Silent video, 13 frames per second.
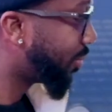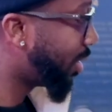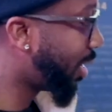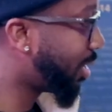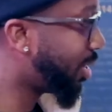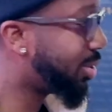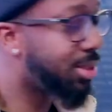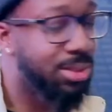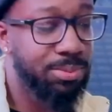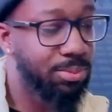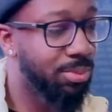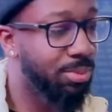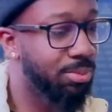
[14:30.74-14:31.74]
And it just
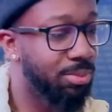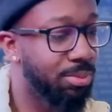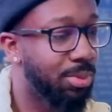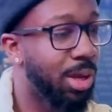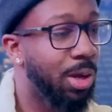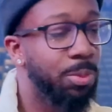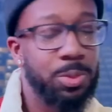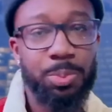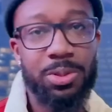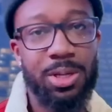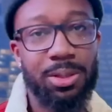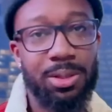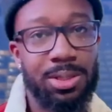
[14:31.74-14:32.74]
helps
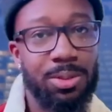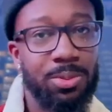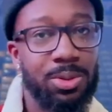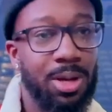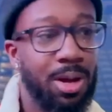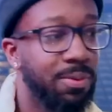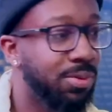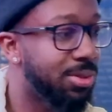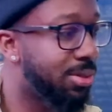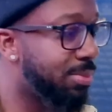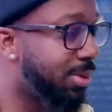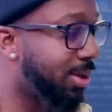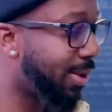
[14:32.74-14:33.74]
protect the cymbals,
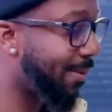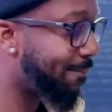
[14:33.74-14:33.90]
obviously. But